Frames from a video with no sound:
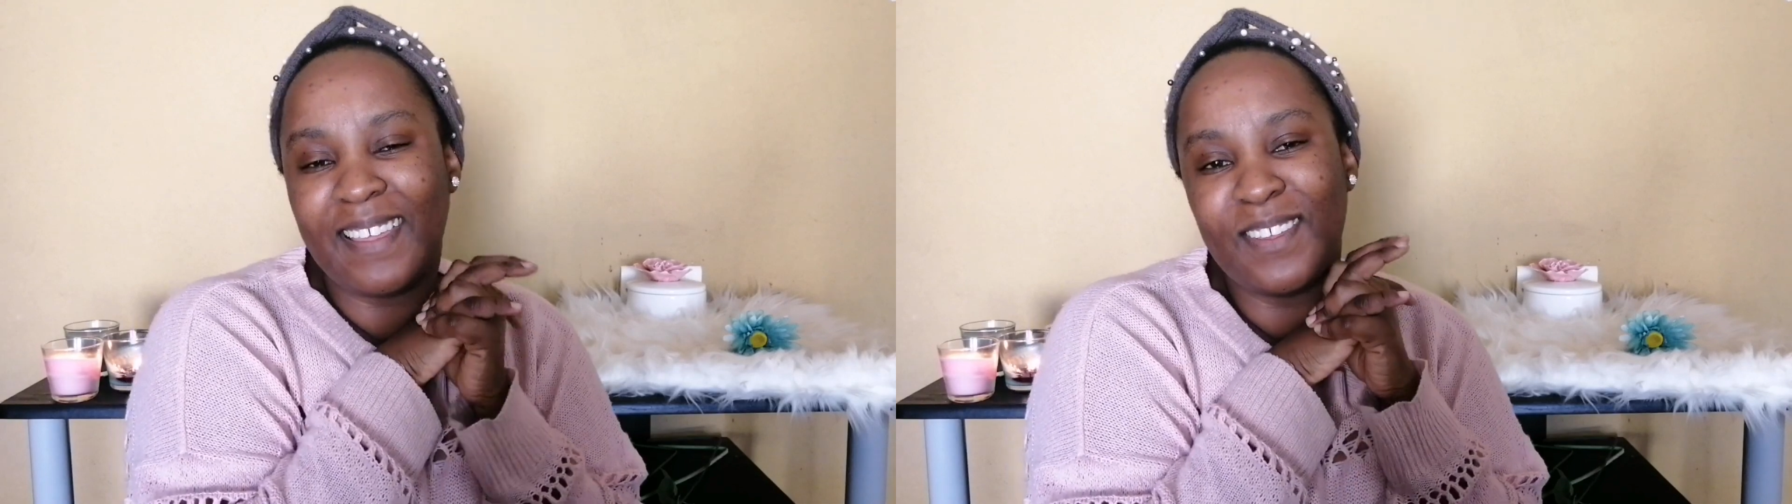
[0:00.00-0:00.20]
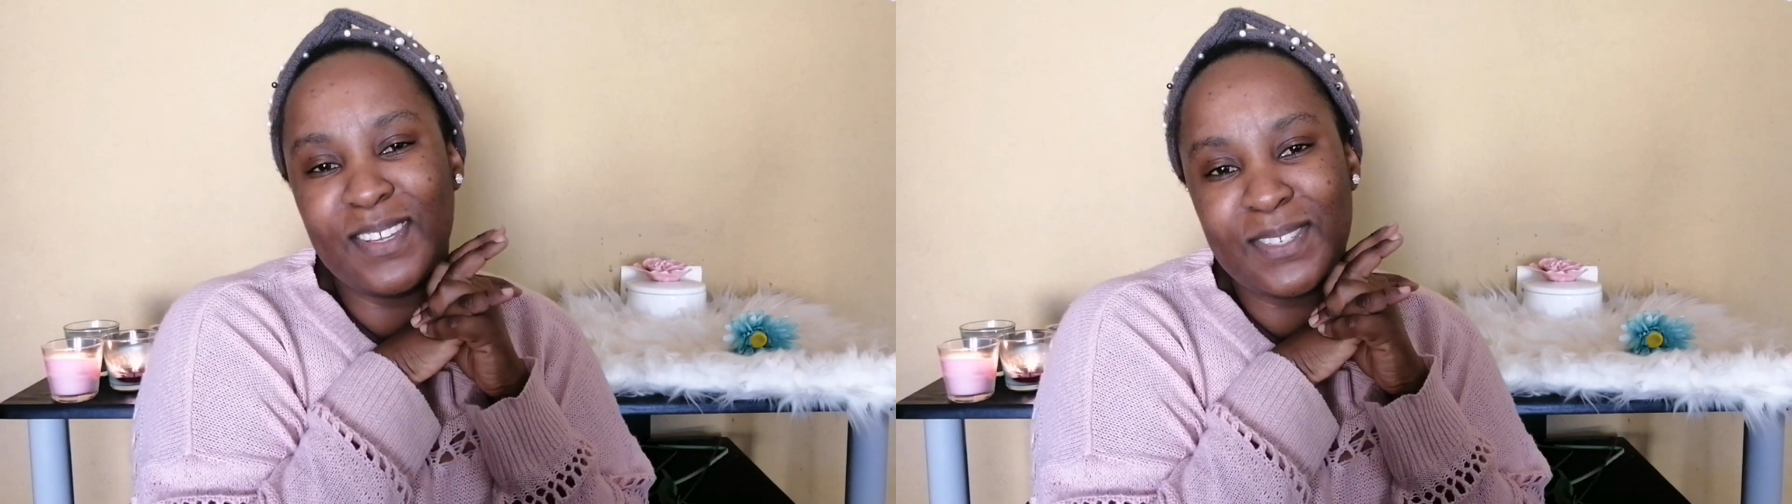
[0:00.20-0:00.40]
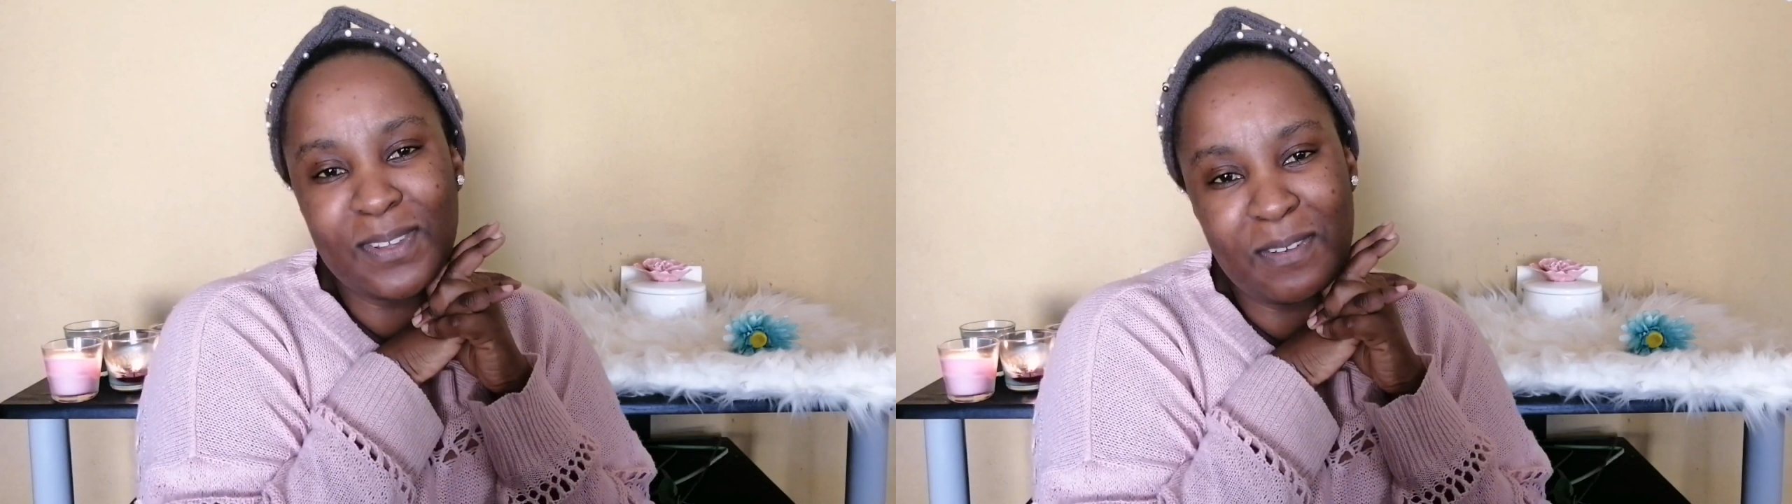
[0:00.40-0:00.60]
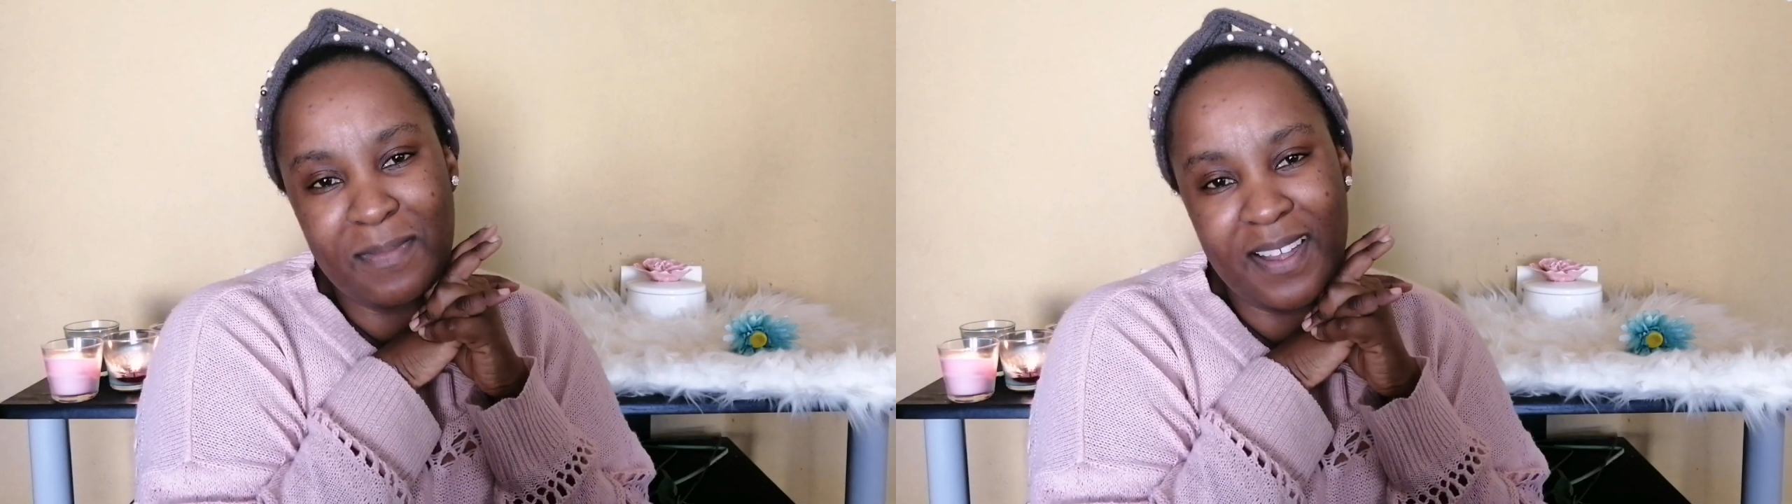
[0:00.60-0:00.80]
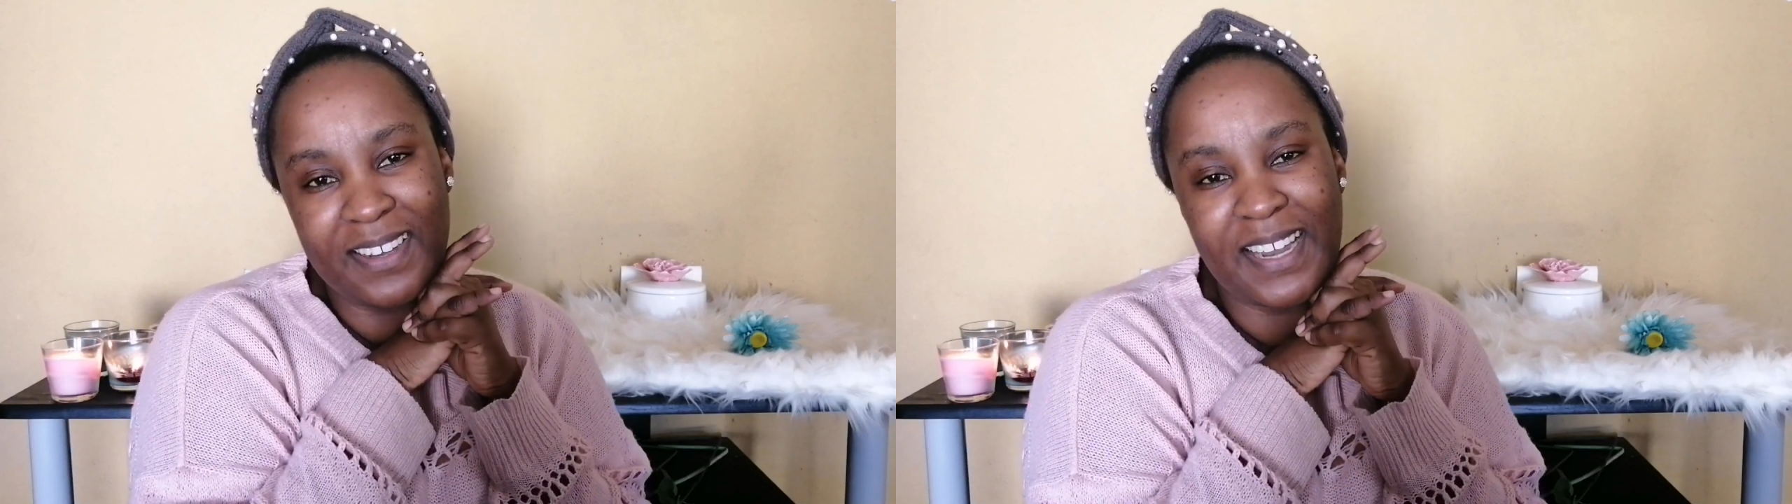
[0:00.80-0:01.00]
thank you
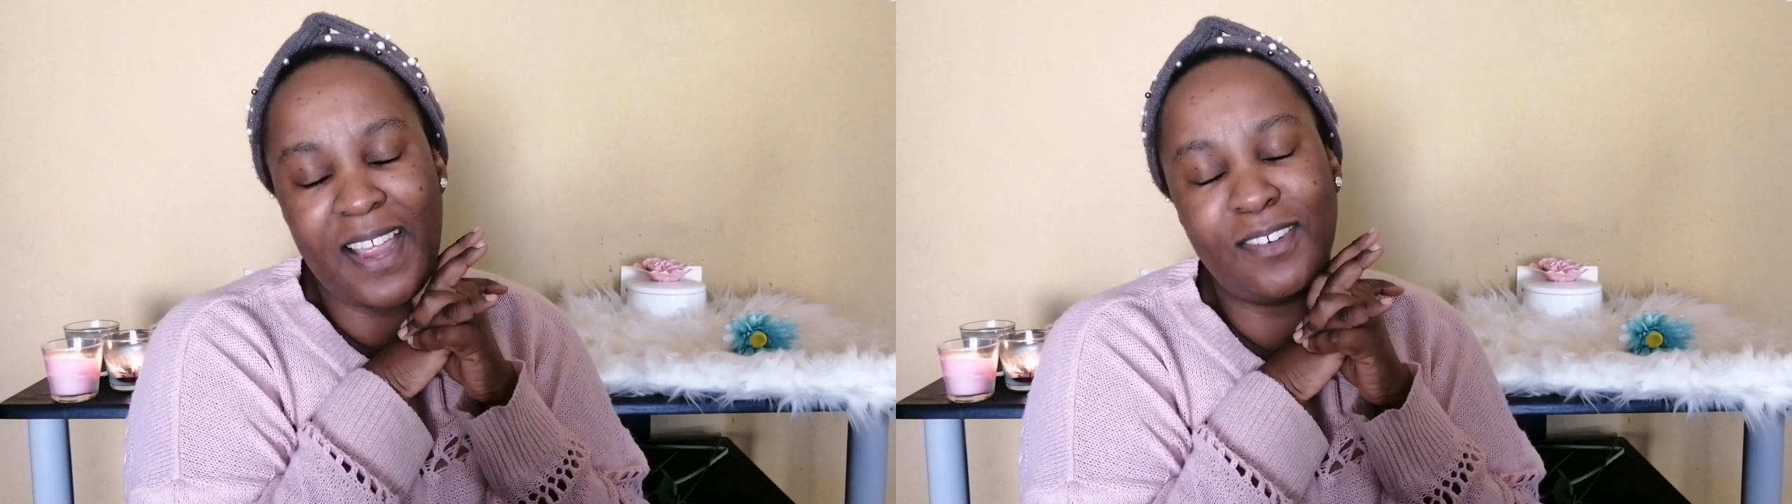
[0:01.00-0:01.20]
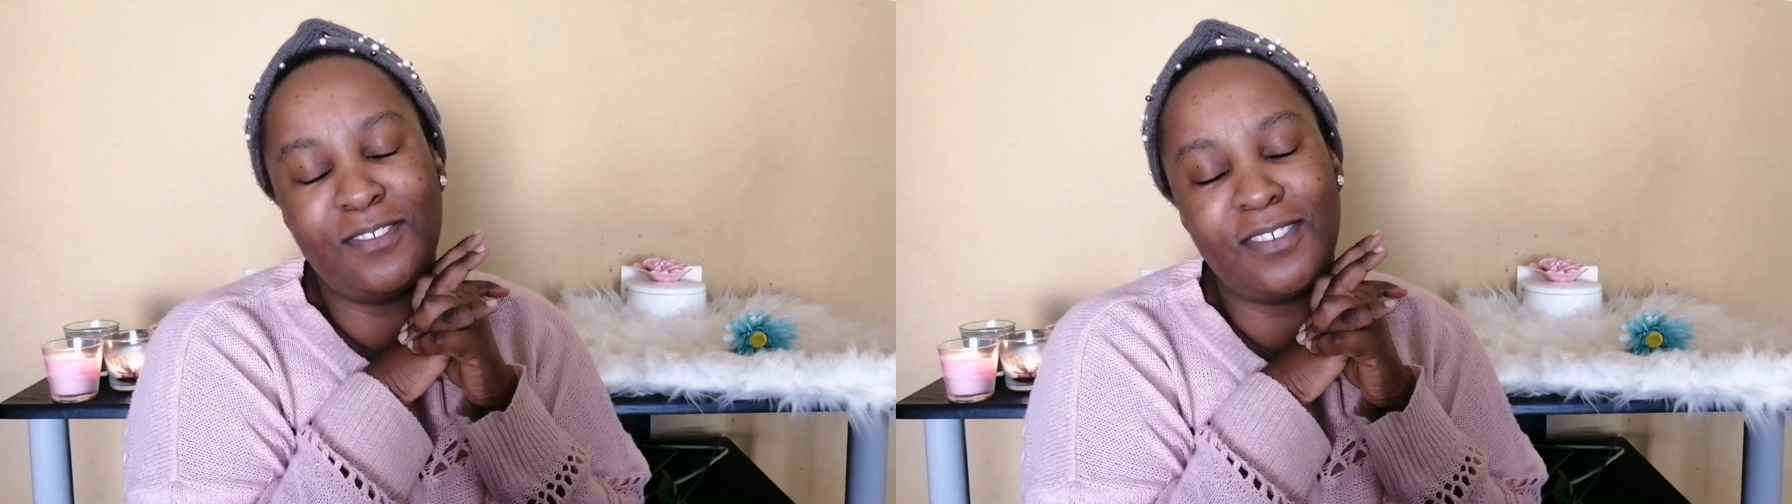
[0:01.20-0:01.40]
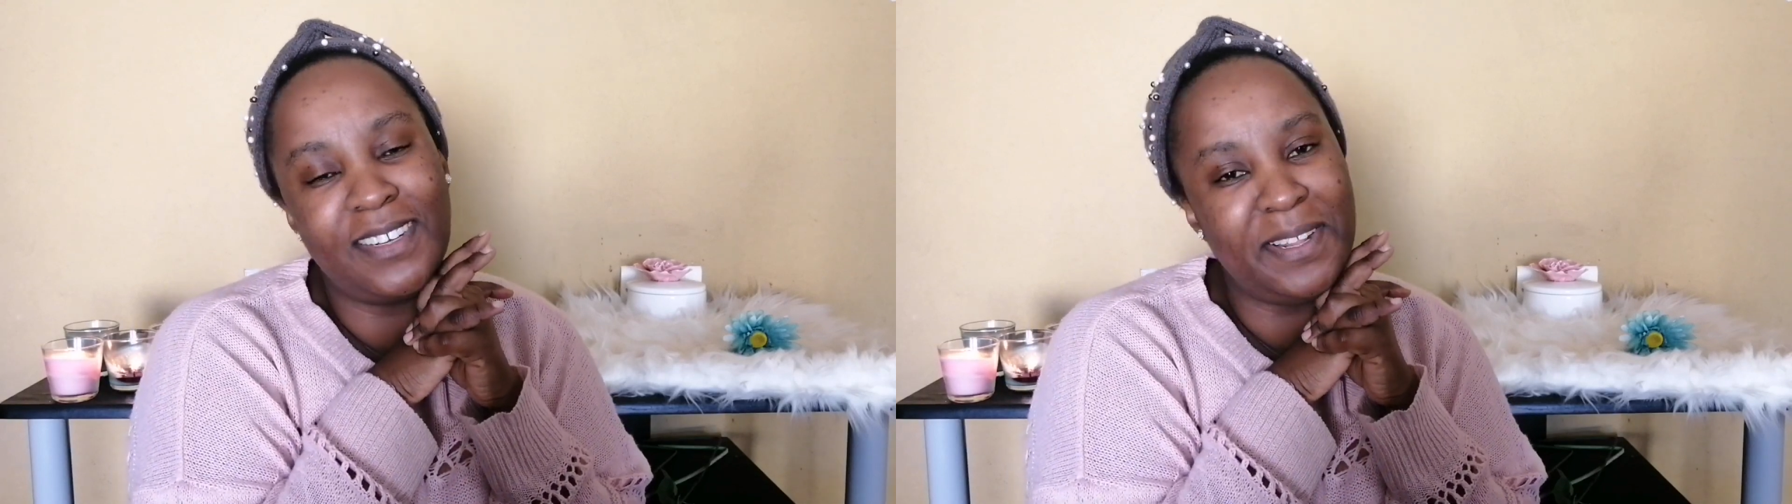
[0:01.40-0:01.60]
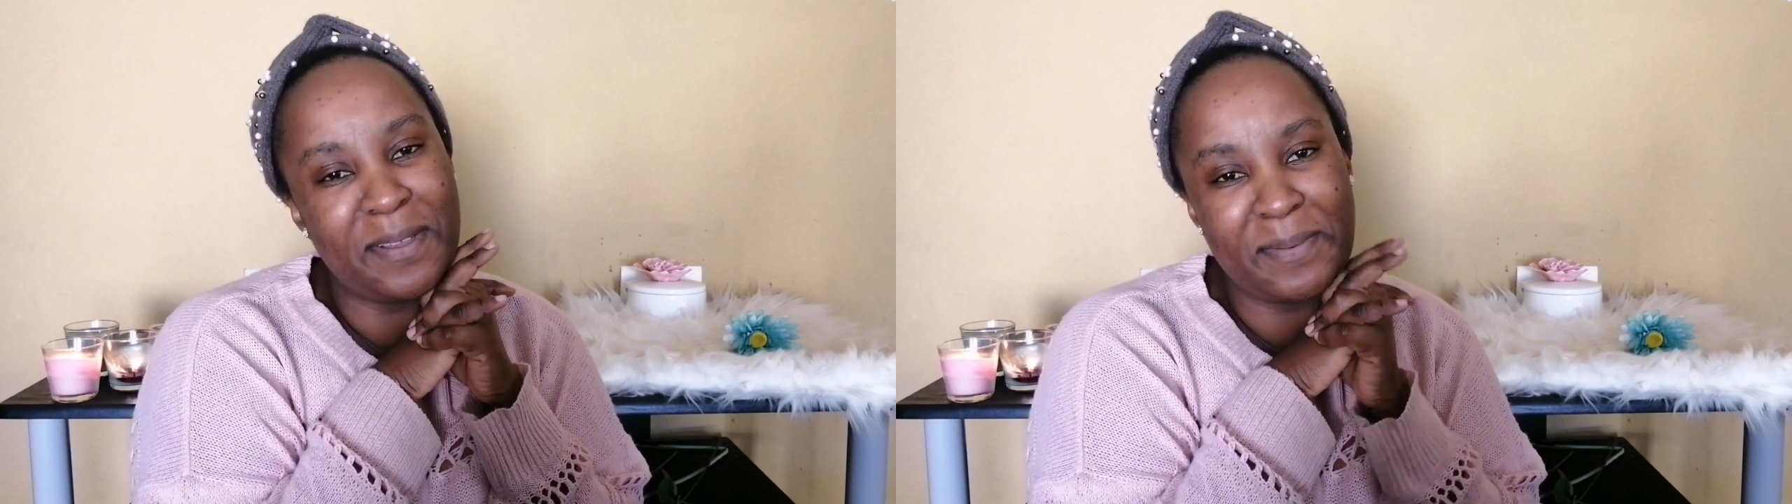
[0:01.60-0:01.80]
so much, I really